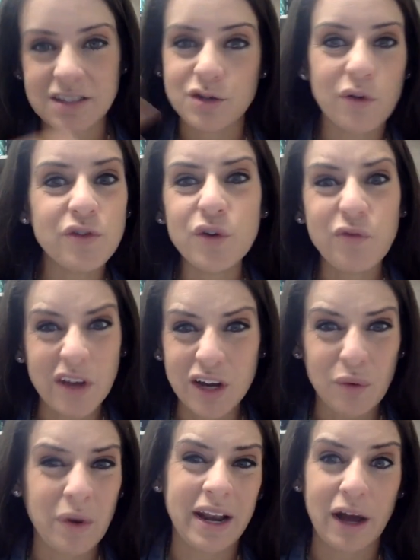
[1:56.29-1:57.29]
So if you
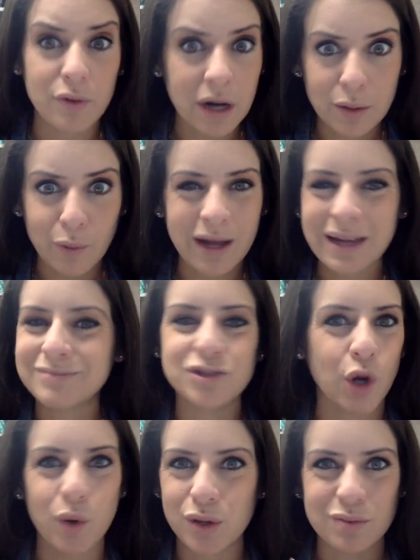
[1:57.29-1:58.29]
figure one out right away,
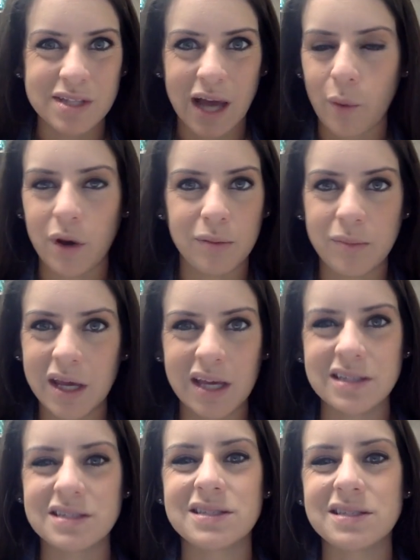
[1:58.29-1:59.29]
don't use that one
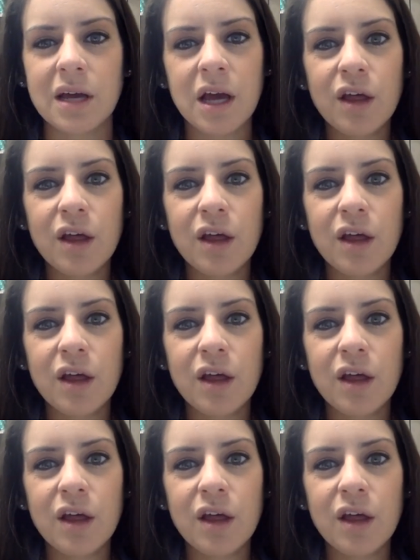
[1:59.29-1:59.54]
because